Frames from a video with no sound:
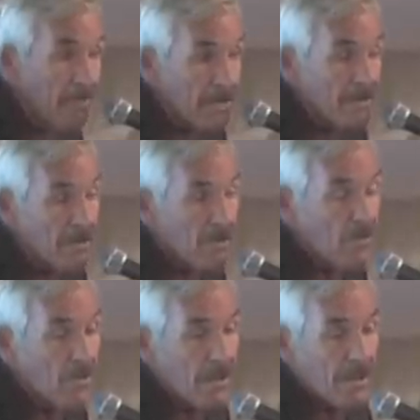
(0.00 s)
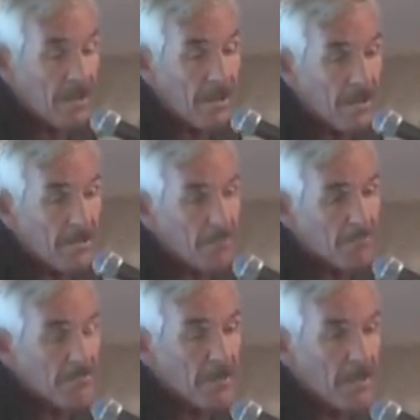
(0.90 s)
In Mexico, uh,
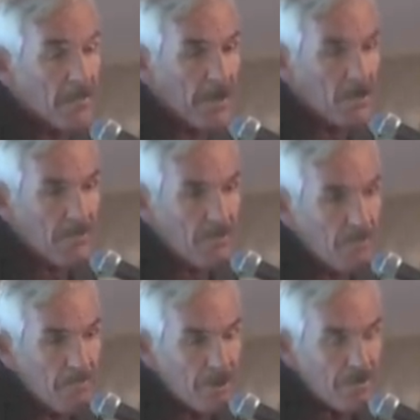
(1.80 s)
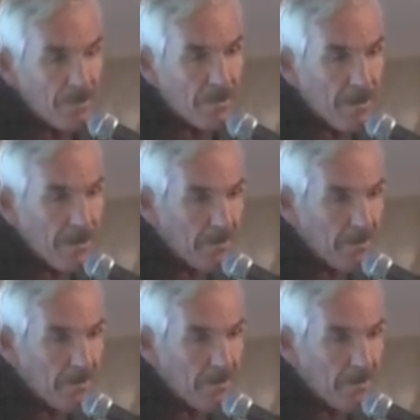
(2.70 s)
um, about every month,